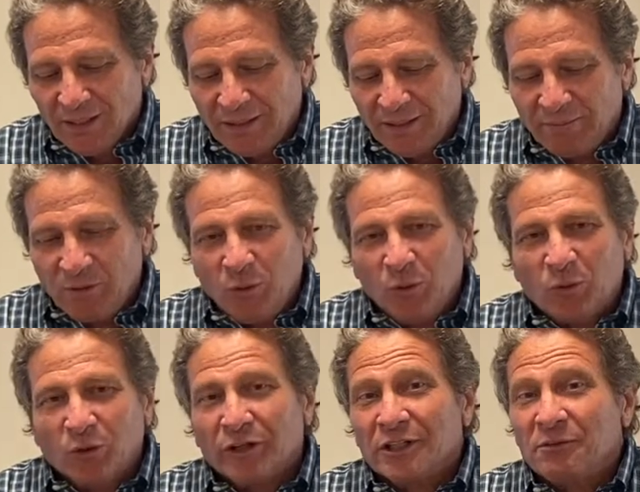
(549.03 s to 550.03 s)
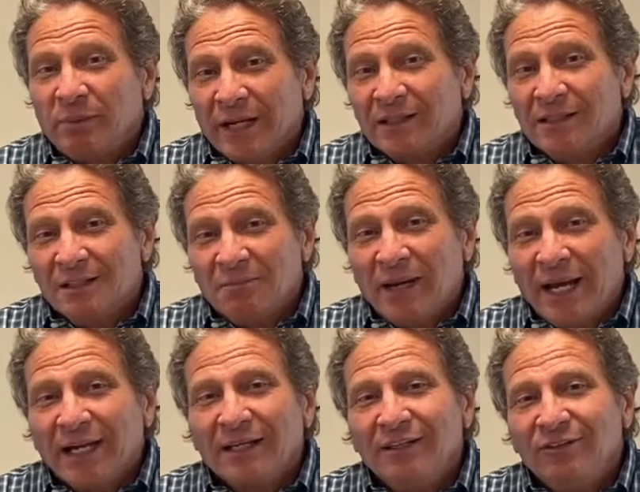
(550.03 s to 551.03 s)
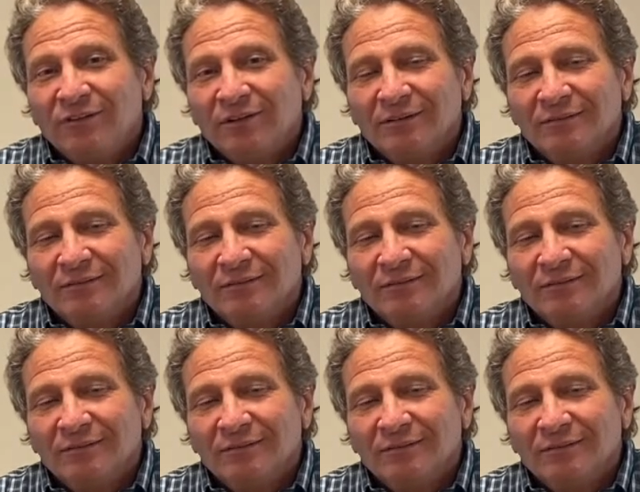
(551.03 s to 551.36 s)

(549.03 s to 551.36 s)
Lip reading: If you were expecting a package,